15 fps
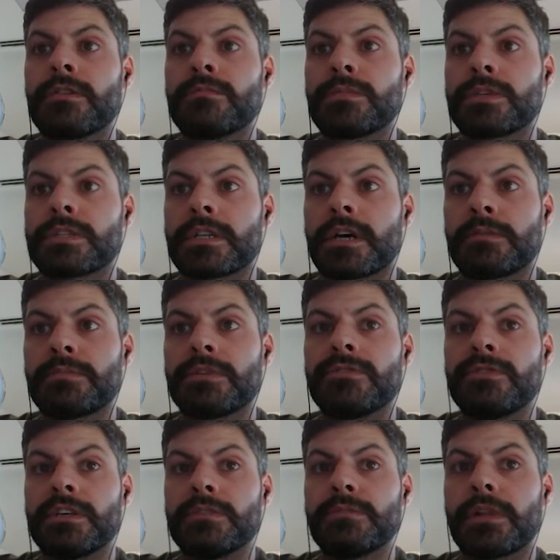must not be
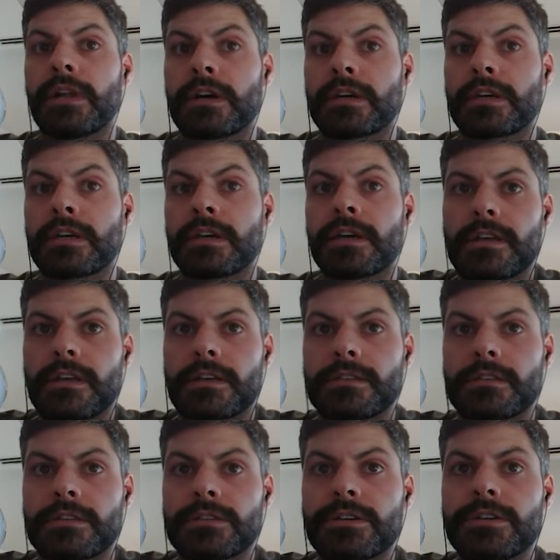V blocking, as
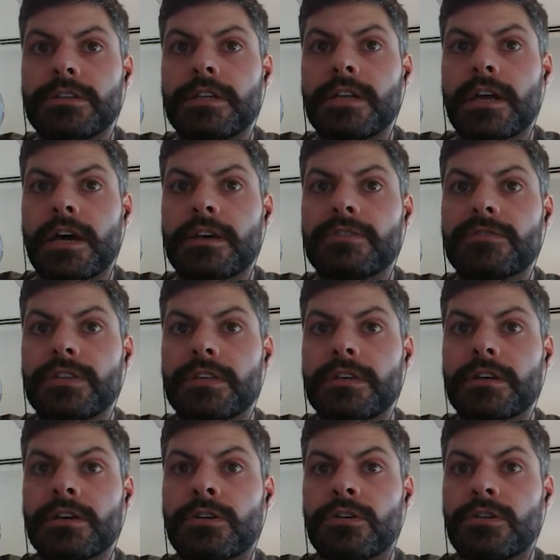this could deny V
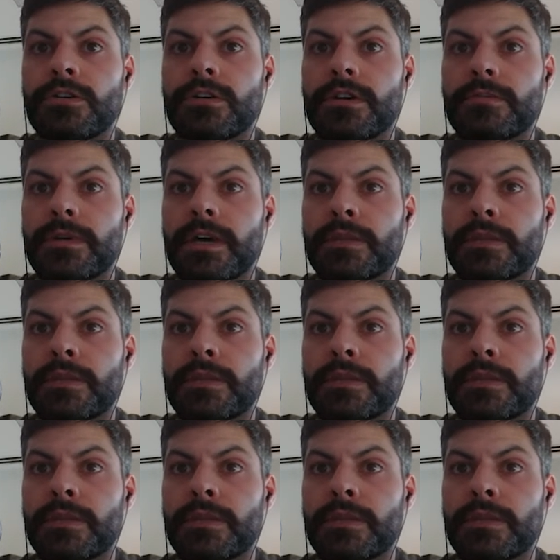a quorum